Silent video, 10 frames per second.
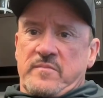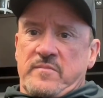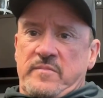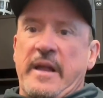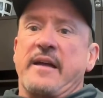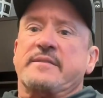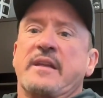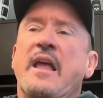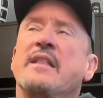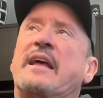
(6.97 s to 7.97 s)
Yes.
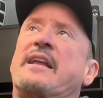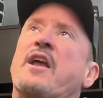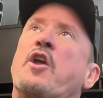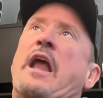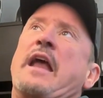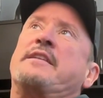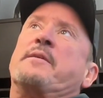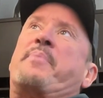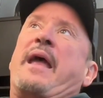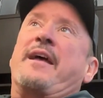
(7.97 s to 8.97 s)
Like it
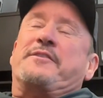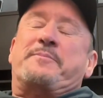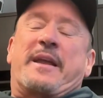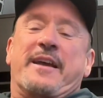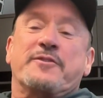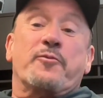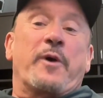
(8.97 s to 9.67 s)
depends because